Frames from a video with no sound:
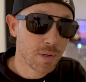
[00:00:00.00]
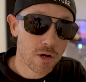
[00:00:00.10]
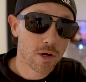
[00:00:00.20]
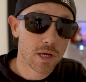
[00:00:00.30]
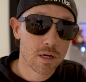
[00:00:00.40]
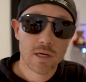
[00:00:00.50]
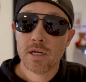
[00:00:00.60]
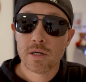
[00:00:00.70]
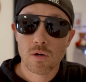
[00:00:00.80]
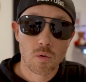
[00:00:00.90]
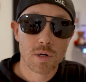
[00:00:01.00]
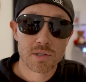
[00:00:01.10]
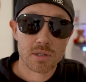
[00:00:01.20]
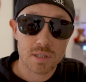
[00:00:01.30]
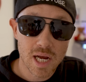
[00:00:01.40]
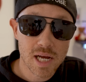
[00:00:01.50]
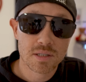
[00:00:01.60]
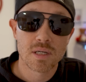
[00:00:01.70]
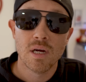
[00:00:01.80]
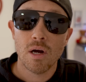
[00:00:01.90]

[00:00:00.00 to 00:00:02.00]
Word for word: period. No questions asked.